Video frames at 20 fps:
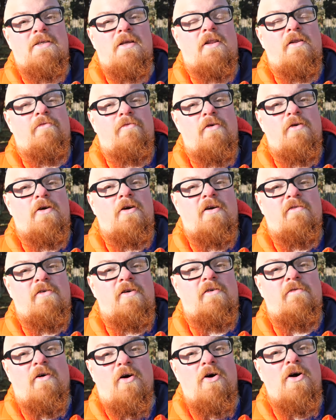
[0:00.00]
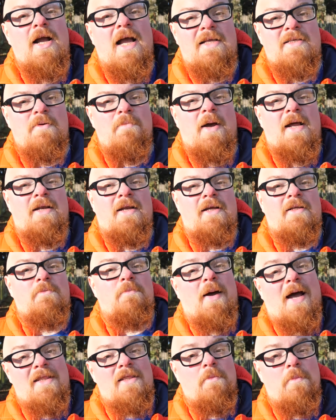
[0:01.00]
is on the front cover of Orgasm
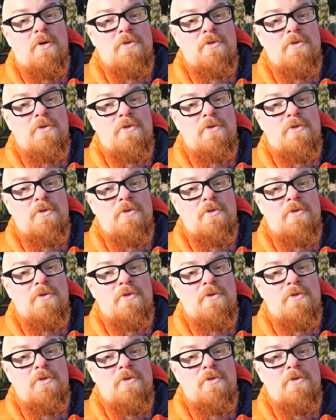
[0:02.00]
Addict by the